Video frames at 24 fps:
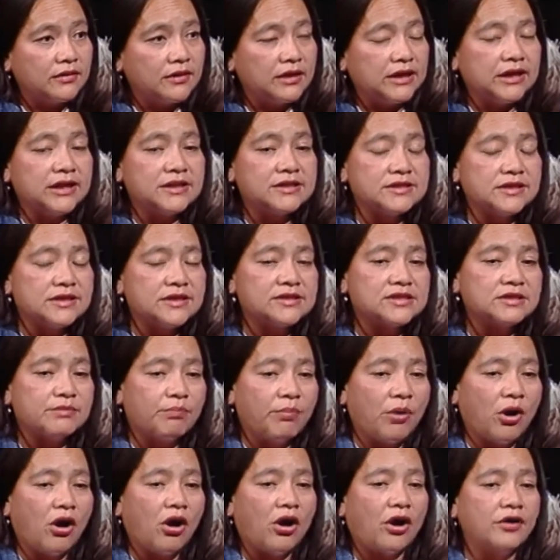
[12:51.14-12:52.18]
It's a
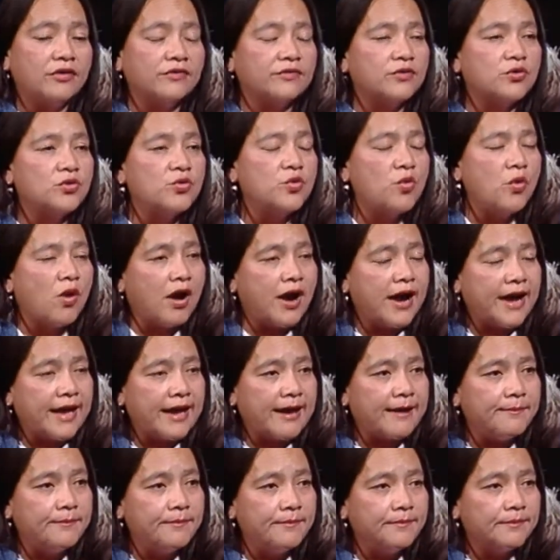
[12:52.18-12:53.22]
part of who I
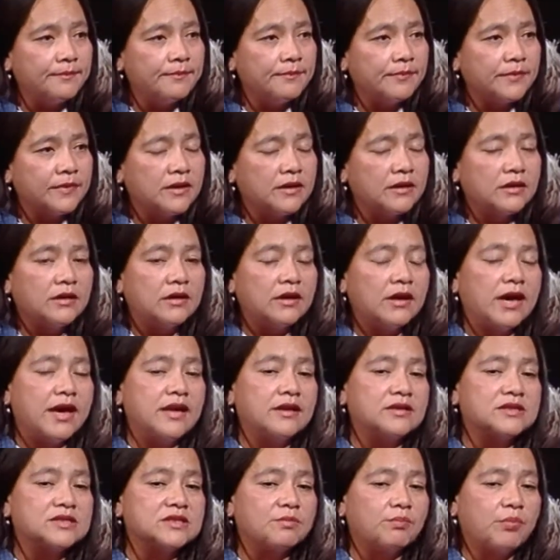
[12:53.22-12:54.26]
am, and
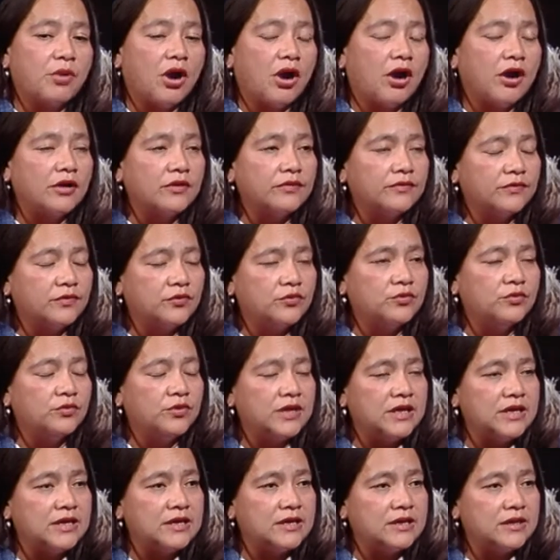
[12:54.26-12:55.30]
it's a part of who
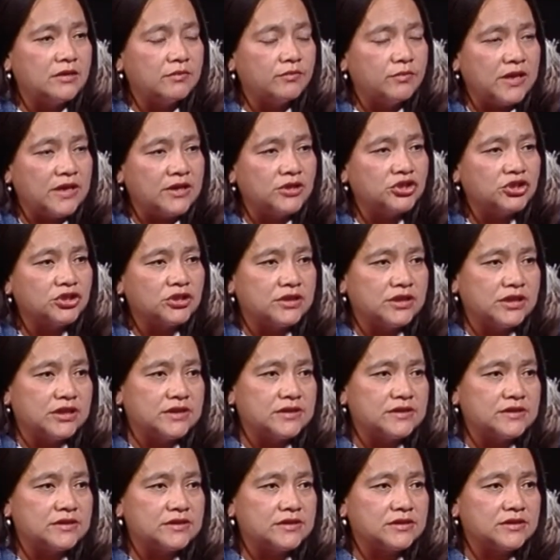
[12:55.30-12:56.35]
the Indian nation
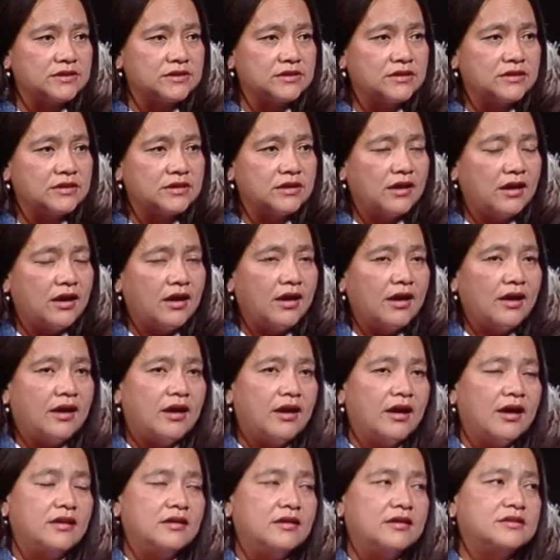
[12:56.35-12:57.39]
is.
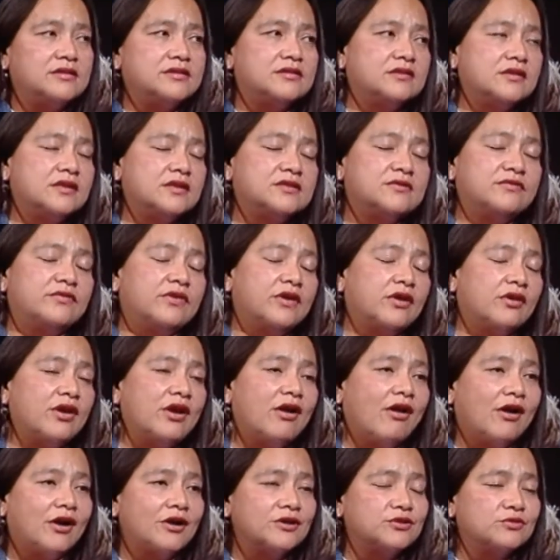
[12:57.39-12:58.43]
And it's very
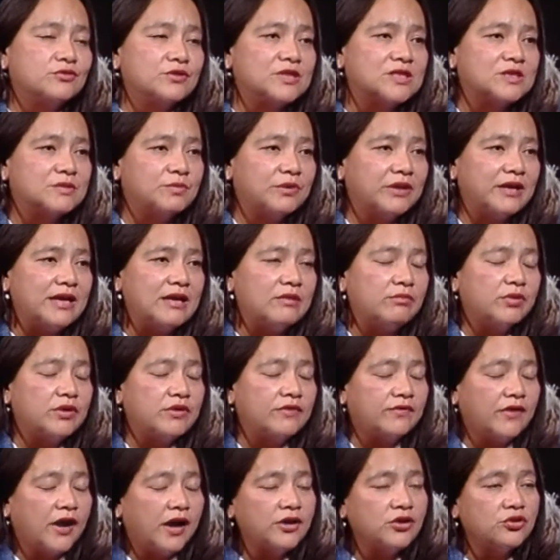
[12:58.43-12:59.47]
hard to explain, but
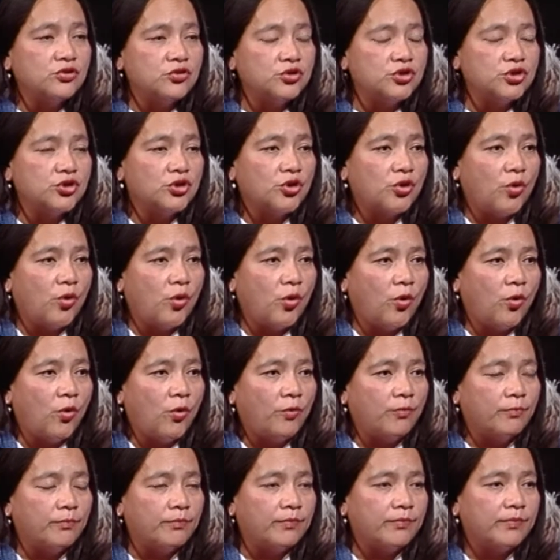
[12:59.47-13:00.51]
if I couldn't go
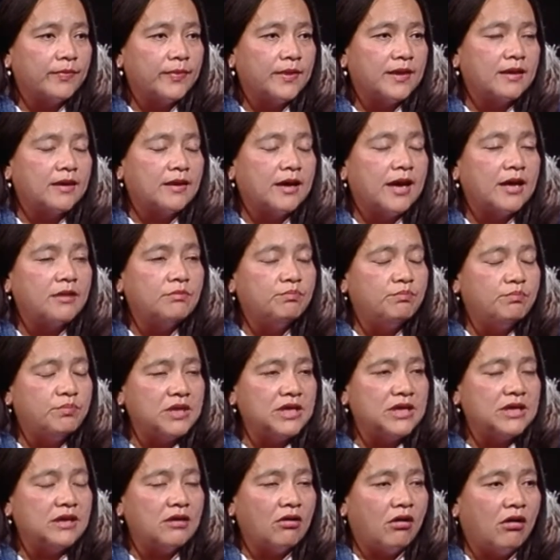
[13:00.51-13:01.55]
home and
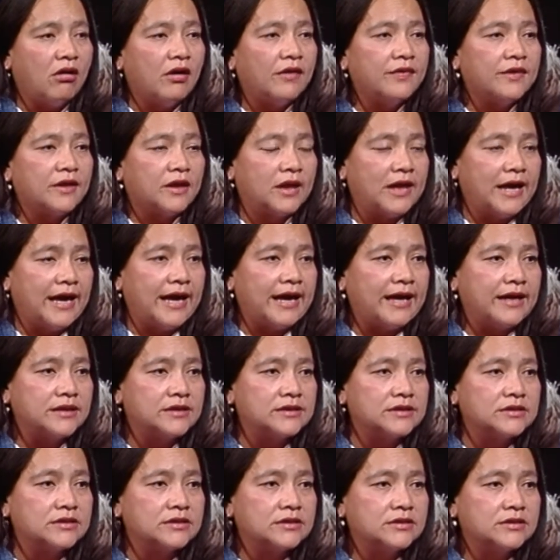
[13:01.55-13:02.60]
be on the
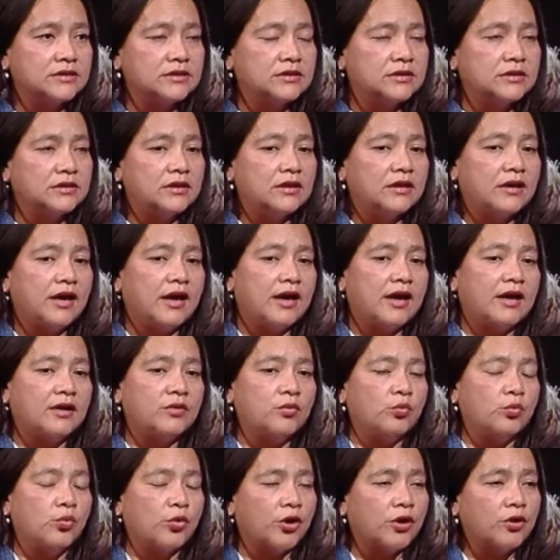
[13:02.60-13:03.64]
land and
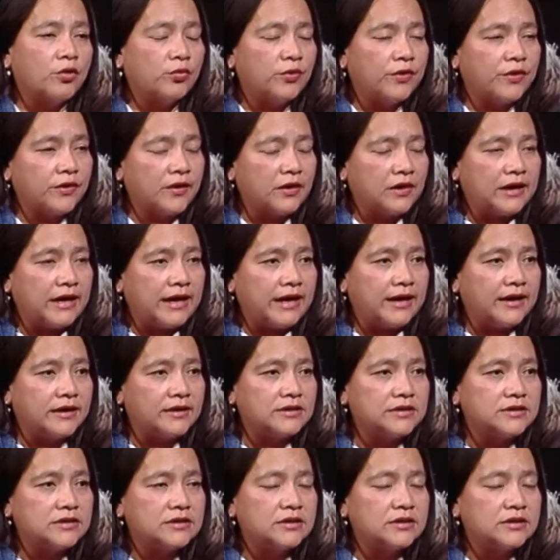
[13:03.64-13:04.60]
work with the land